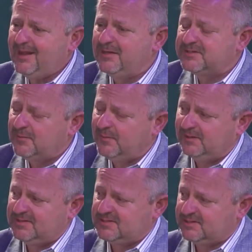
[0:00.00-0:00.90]
And so many
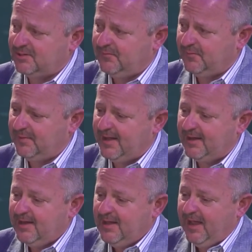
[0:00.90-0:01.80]
lessons learned from
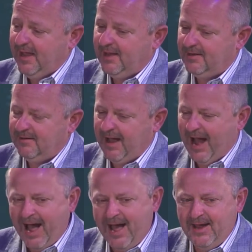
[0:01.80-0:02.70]
that. And
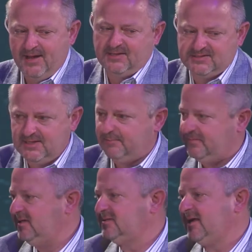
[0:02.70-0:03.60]
I accept
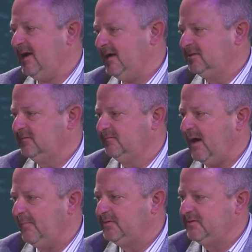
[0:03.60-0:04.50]
these kinds of
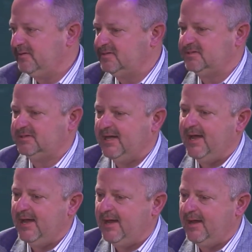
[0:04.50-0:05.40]
opportunities
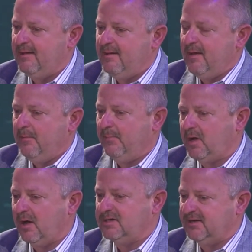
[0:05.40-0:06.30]
today
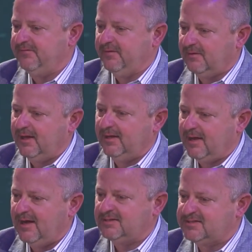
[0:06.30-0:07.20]
because I feel like
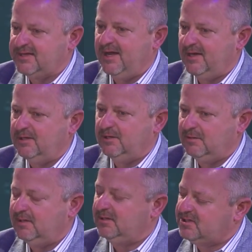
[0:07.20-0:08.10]
God's saying
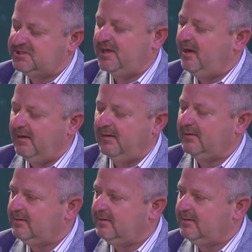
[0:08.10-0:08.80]
you need to share.